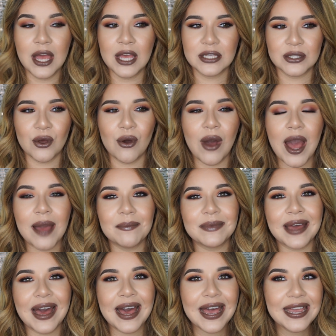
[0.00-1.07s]
So I'm
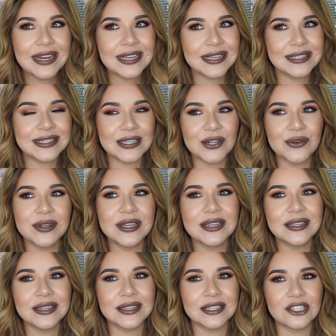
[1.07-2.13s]
kind of
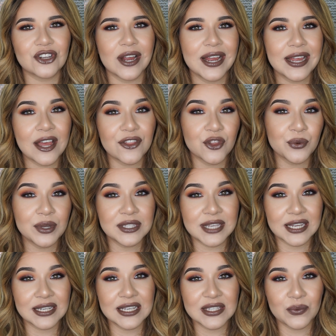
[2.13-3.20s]
considering trying out the Real
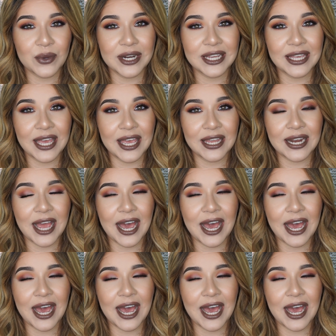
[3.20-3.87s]
Techniques one again.